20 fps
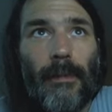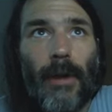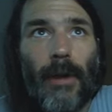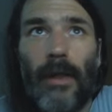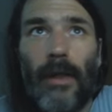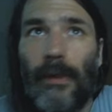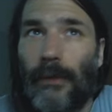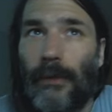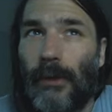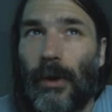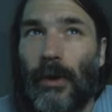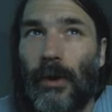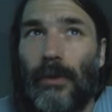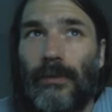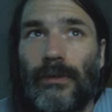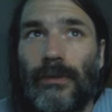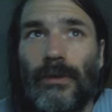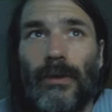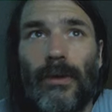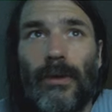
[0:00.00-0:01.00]
on their
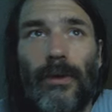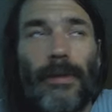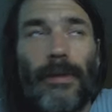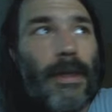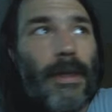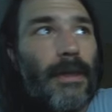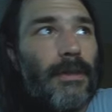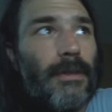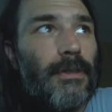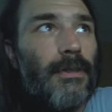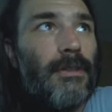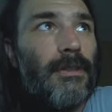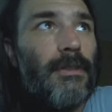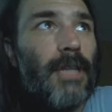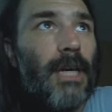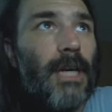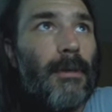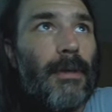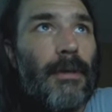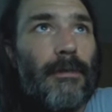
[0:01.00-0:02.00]
own, so don't think this is
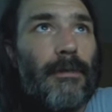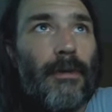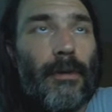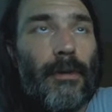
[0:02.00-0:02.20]
going to be a full